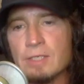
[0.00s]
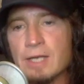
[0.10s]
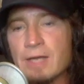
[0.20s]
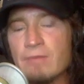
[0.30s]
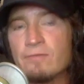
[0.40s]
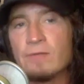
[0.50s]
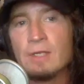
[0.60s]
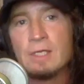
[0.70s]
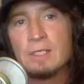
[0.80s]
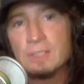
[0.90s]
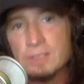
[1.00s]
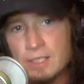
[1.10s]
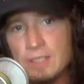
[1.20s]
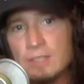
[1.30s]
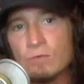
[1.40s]
And I've
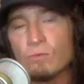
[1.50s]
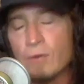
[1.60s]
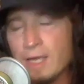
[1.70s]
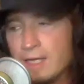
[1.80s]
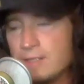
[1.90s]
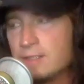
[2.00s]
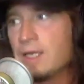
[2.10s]
seen, read,